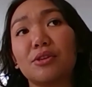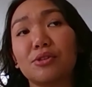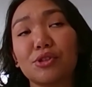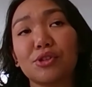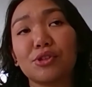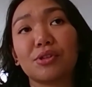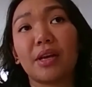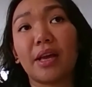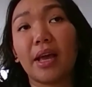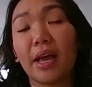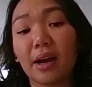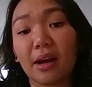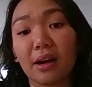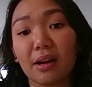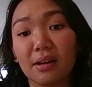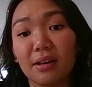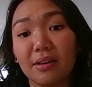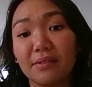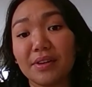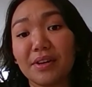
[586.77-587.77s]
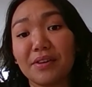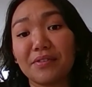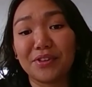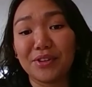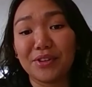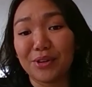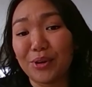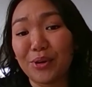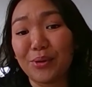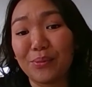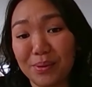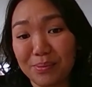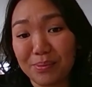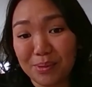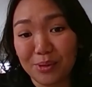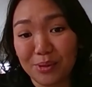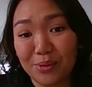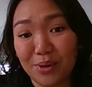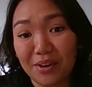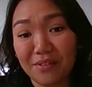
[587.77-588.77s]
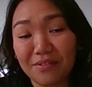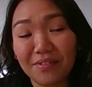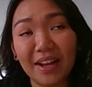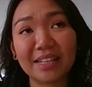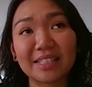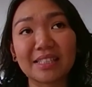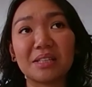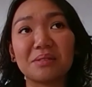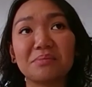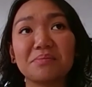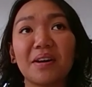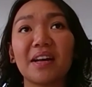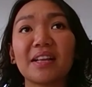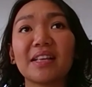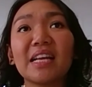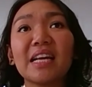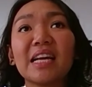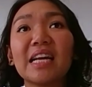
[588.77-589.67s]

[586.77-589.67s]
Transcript: shouldn't care even if you don't know people who are affected, but